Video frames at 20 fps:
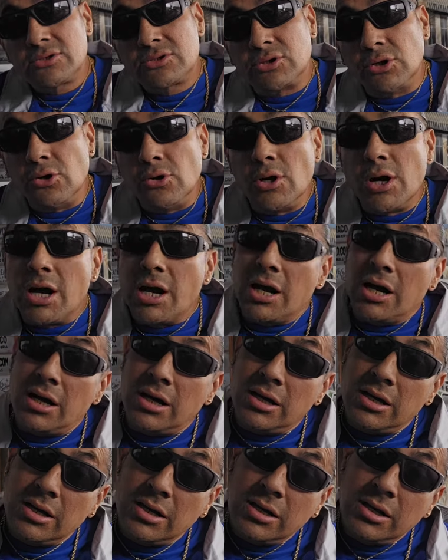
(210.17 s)
two
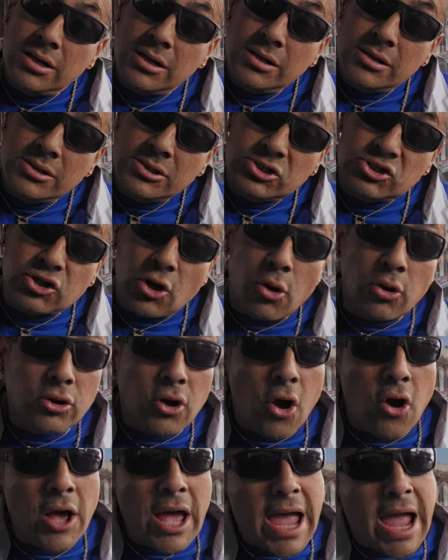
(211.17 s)
uh,
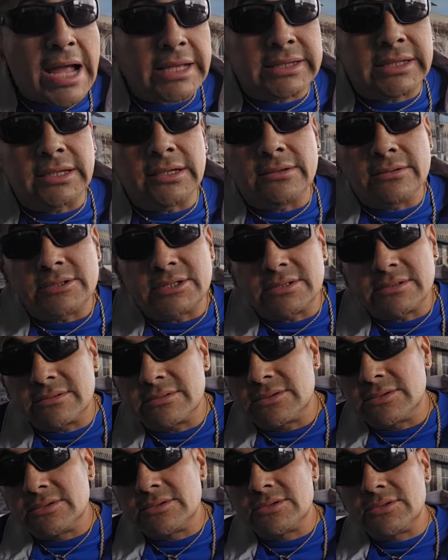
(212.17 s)
so-called actives,
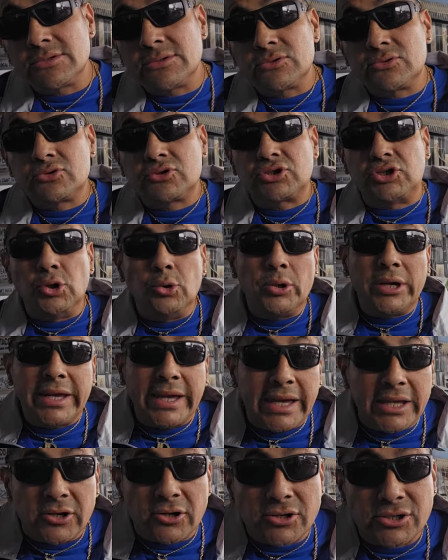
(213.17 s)
two
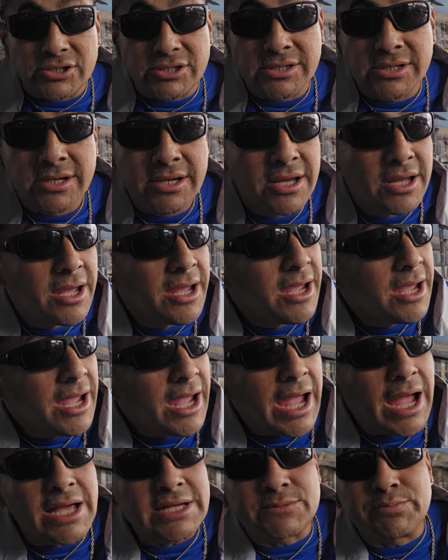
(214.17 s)
hitters,
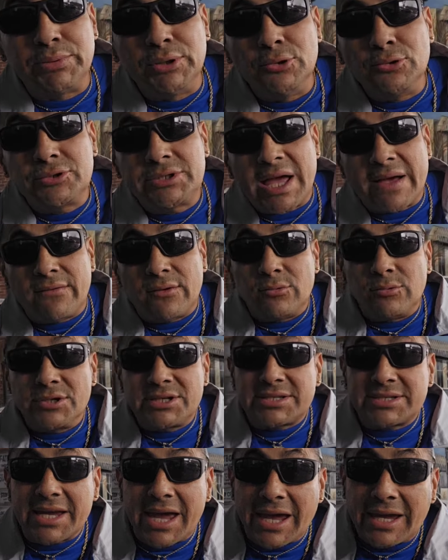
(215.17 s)
as Blue Devil
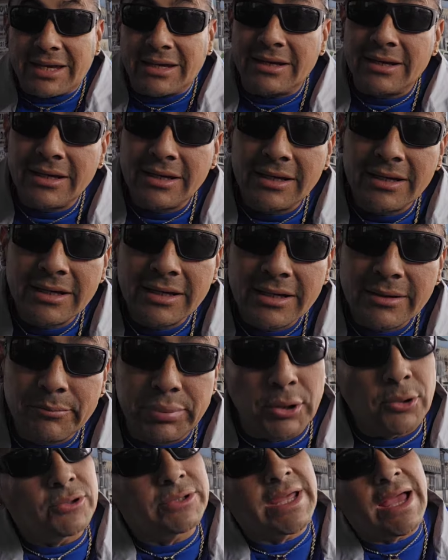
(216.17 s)
would say.
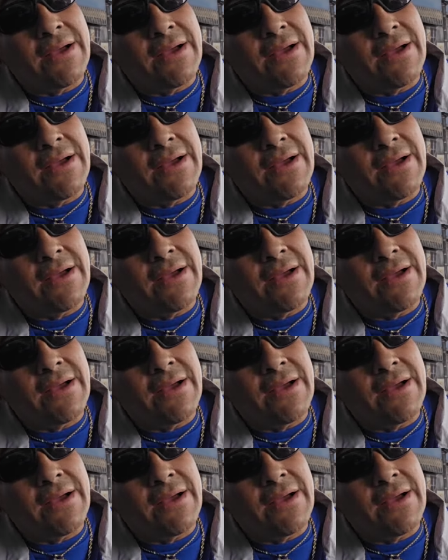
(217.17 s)
Blue